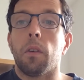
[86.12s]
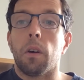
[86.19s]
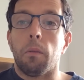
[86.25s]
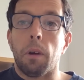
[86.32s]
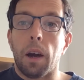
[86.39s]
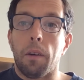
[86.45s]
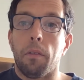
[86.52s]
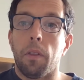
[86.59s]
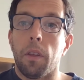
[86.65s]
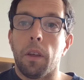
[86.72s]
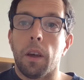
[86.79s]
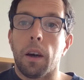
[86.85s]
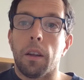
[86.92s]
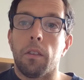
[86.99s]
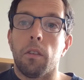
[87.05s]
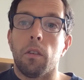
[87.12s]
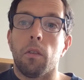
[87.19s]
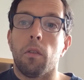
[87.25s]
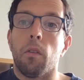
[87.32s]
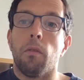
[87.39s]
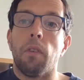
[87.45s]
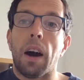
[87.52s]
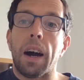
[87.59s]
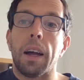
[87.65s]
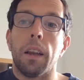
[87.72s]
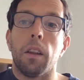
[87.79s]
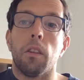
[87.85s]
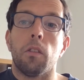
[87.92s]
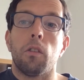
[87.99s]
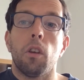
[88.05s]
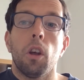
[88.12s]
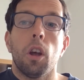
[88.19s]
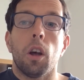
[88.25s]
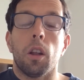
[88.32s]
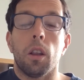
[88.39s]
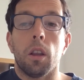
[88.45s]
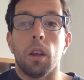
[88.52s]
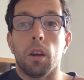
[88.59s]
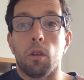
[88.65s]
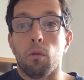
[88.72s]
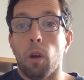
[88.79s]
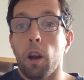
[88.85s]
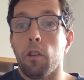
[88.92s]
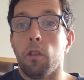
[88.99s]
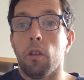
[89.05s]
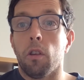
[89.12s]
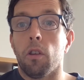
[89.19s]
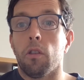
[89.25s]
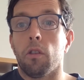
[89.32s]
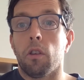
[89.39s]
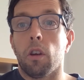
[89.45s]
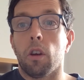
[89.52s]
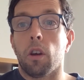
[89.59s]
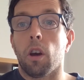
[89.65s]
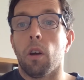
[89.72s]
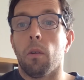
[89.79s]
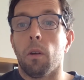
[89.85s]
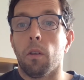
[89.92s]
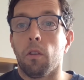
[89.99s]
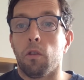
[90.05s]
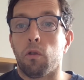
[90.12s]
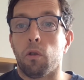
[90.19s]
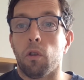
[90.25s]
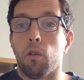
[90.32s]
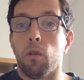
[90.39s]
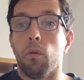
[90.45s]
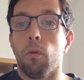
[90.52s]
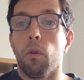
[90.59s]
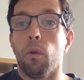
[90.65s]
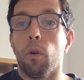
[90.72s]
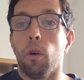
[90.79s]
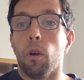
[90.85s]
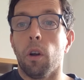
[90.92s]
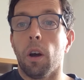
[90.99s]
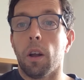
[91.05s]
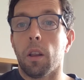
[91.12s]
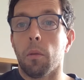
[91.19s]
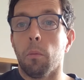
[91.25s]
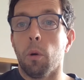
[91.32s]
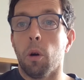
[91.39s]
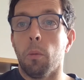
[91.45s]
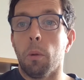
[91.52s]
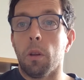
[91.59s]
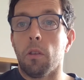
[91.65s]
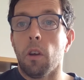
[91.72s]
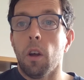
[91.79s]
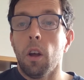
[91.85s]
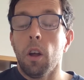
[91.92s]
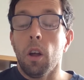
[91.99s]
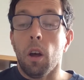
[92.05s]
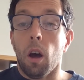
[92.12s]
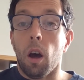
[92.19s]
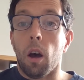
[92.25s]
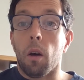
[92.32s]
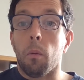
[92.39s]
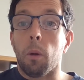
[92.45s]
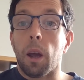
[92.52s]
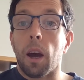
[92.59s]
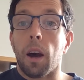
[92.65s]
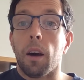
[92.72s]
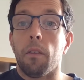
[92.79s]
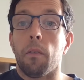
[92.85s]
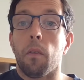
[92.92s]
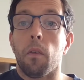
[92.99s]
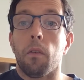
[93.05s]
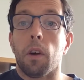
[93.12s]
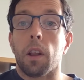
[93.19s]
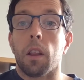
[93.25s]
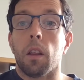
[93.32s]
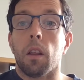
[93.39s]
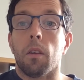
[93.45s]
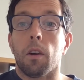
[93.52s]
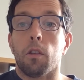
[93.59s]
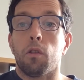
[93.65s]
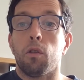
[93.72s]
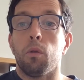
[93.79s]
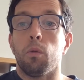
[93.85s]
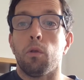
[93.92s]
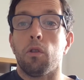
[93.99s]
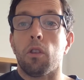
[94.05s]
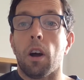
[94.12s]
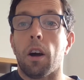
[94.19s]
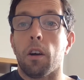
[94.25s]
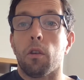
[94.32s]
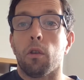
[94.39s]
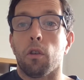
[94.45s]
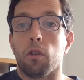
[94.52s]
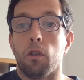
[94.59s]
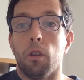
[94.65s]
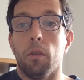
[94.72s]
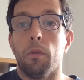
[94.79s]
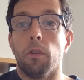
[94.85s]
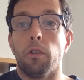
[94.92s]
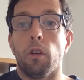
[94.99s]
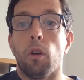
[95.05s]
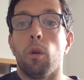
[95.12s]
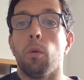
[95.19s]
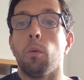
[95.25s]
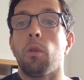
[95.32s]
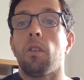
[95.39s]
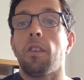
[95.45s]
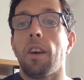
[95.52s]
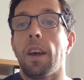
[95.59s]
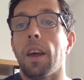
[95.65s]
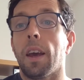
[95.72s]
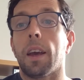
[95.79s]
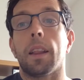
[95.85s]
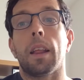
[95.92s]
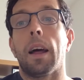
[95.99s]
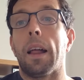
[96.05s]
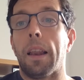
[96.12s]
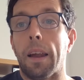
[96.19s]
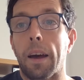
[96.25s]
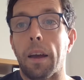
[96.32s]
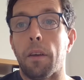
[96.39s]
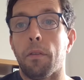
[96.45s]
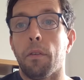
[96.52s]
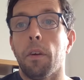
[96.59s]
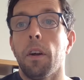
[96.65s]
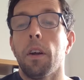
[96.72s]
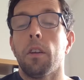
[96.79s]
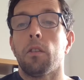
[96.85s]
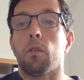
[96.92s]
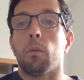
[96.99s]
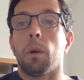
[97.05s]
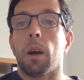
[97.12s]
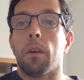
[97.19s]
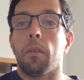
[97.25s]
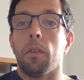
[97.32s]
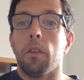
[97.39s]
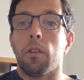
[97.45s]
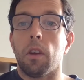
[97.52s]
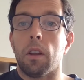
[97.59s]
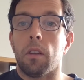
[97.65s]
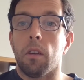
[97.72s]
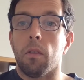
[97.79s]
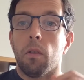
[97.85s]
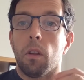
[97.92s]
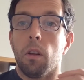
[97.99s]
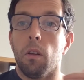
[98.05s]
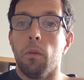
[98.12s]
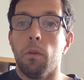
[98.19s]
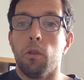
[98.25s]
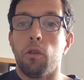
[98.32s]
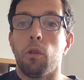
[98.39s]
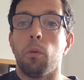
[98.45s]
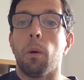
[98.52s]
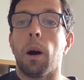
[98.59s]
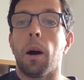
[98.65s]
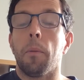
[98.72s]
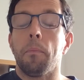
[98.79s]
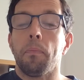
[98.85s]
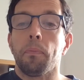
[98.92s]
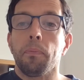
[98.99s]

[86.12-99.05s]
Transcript: We have the idea of the violence and the aggression that is occurring on the streets of Verona at the moment. We have the fact that there are two star-crossed lovers who take their life. So we have this idea of the lovers who are